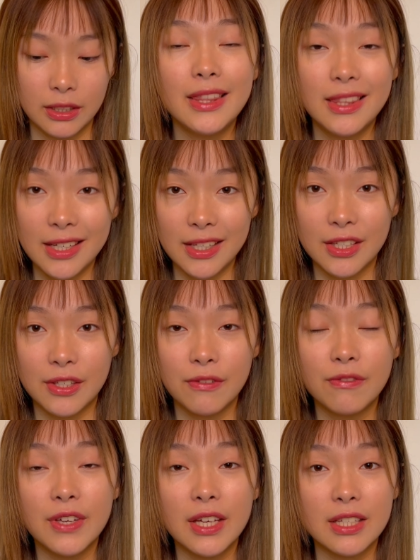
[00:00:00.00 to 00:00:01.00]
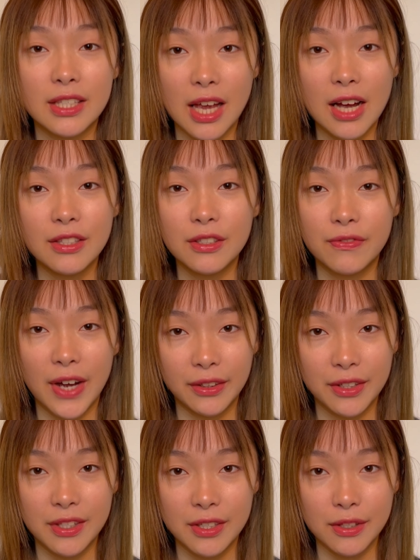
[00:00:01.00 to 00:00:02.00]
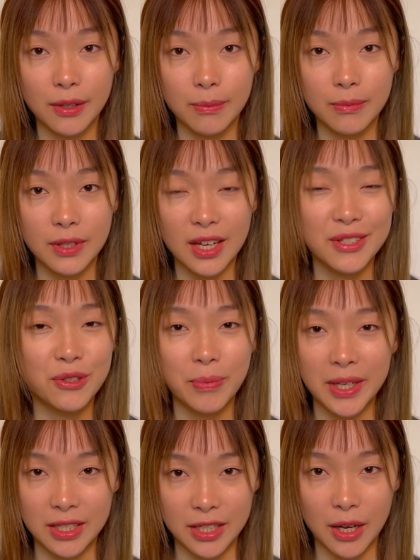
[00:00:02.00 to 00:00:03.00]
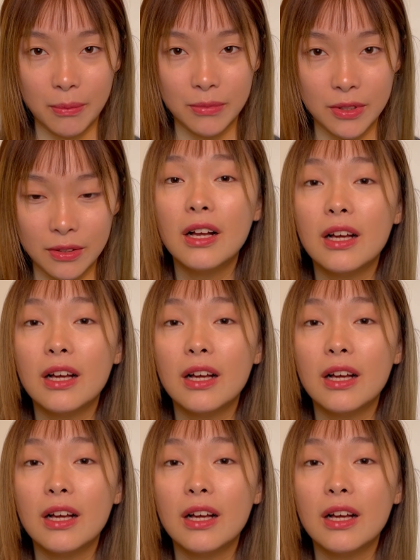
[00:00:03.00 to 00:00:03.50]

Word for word: And this, via standard value systems, is to be condemned.